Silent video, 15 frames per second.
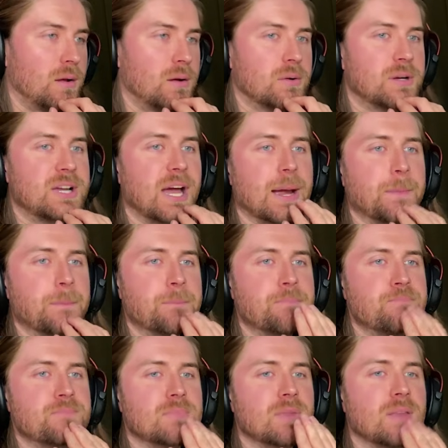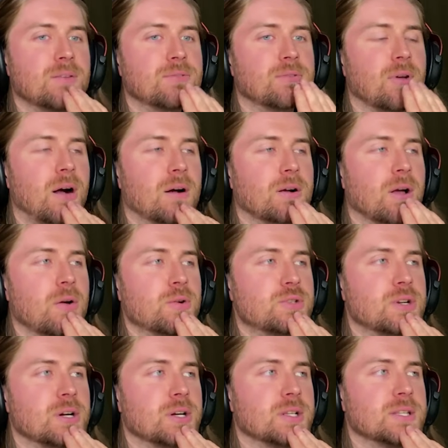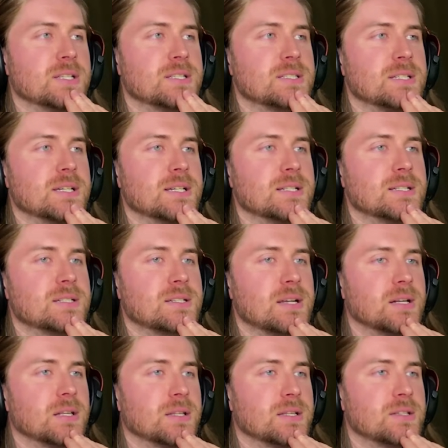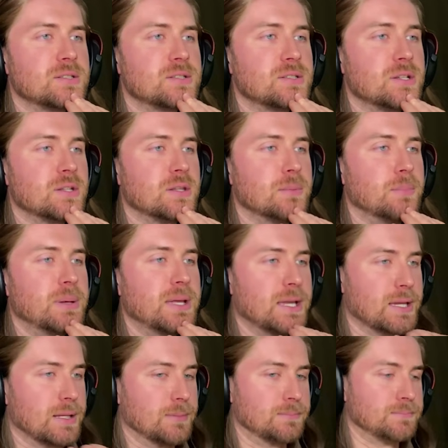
Okay. So I'll go turn this in, sell this to the bin.